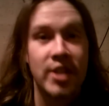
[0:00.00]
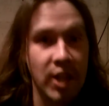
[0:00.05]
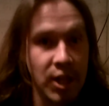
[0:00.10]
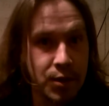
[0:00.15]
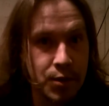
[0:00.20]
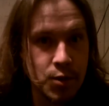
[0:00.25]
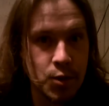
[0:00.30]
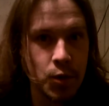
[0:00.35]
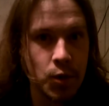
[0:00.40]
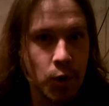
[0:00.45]
like it
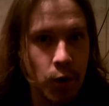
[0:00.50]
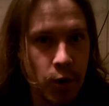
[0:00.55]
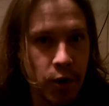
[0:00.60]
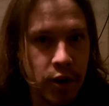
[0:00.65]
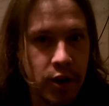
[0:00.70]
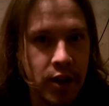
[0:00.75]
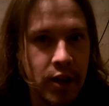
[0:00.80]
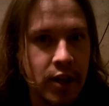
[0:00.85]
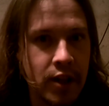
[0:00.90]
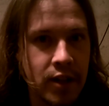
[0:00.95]
was
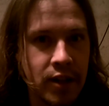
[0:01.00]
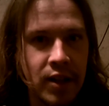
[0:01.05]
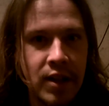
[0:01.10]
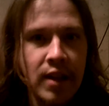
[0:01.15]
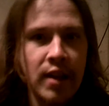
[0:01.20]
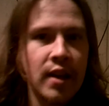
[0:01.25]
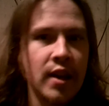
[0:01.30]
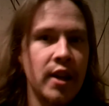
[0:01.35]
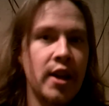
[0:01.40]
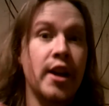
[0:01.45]
recorded
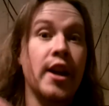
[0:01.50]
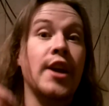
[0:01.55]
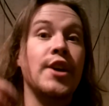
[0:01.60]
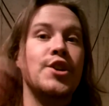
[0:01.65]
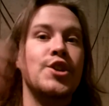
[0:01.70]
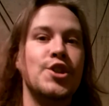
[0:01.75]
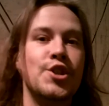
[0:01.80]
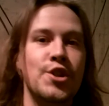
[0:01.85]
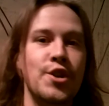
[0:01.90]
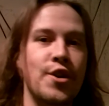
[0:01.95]
in a
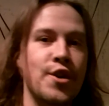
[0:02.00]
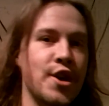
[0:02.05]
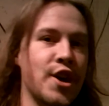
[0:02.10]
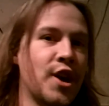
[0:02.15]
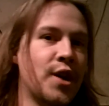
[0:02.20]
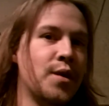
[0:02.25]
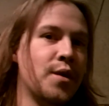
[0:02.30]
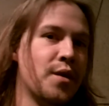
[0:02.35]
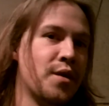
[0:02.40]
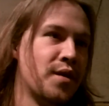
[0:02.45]
nice
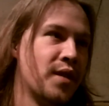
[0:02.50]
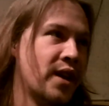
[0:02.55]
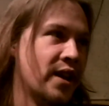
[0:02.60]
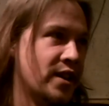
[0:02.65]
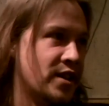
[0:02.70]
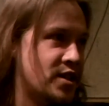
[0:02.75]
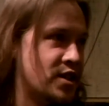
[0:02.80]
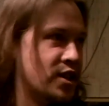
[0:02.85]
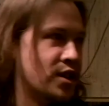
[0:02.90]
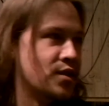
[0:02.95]
studio with
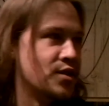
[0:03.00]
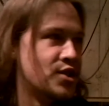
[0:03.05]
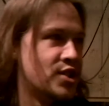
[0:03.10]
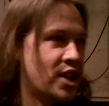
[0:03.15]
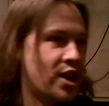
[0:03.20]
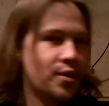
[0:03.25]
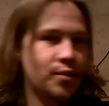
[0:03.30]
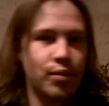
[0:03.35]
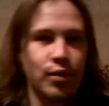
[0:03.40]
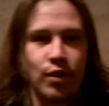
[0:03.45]
nice,
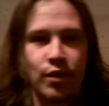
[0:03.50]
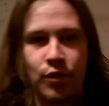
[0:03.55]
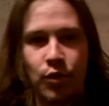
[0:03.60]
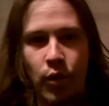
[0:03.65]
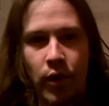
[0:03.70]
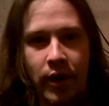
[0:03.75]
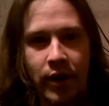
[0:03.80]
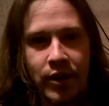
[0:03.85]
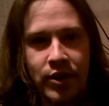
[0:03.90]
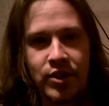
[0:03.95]
soundproof
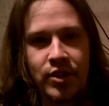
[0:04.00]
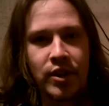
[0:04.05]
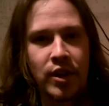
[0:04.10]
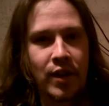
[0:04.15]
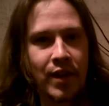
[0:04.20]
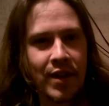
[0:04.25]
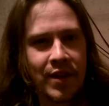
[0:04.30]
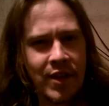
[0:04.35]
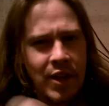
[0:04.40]
walls and all that.